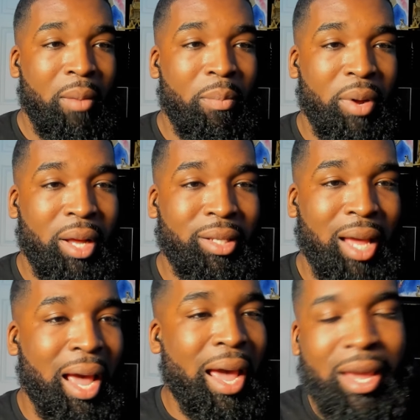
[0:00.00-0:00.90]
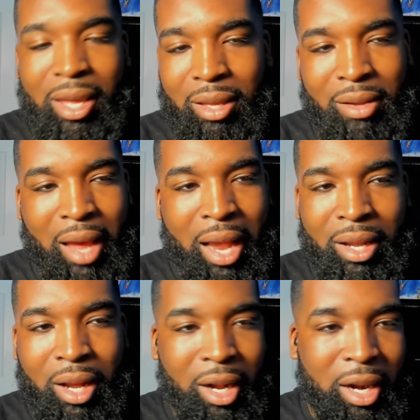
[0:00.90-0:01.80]
but I got
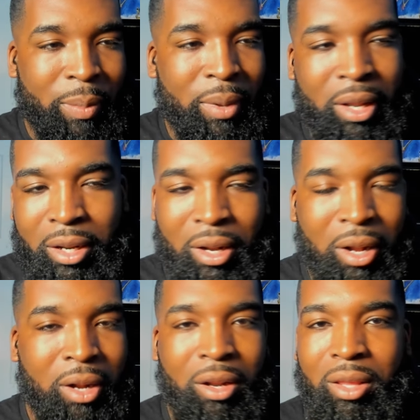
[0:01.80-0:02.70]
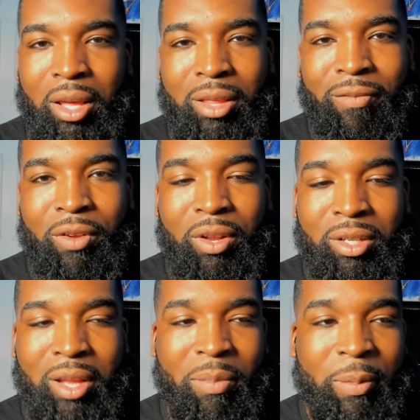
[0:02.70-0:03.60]
caught up in all of the other videos
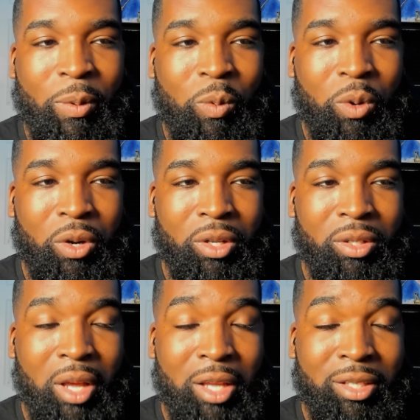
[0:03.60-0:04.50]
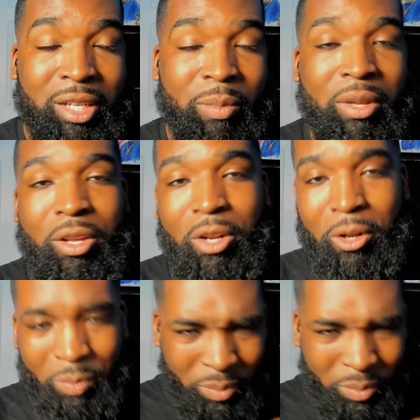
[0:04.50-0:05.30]
that people were uh, sending me, you know,